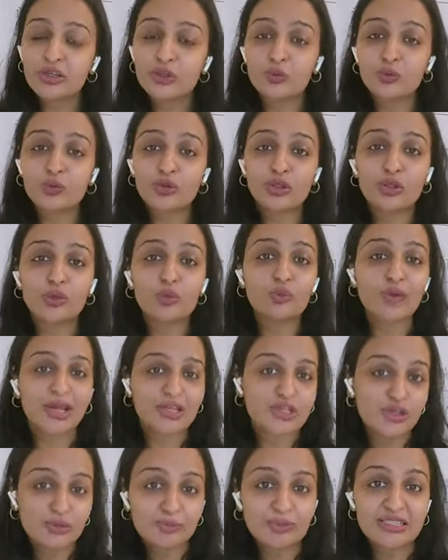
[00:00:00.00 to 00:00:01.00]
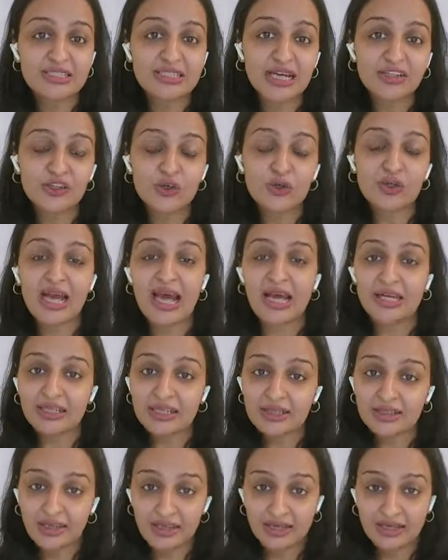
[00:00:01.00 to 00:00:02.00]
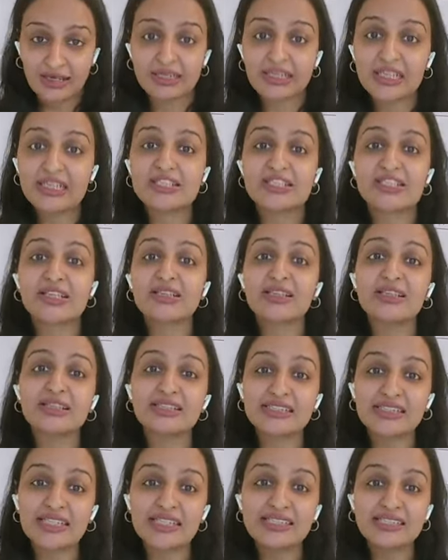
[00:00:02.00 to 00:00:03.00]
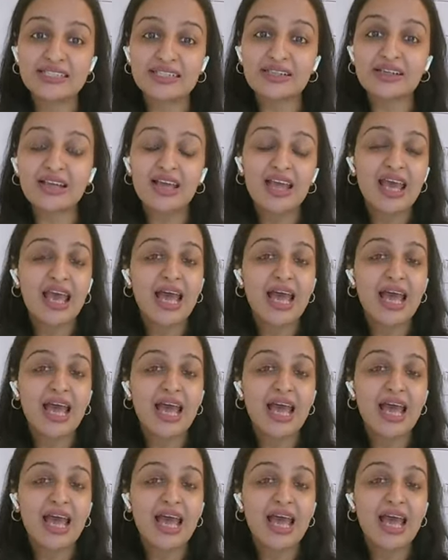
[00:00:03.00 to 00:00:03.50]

two new vegetables that you're adding, at least in this season,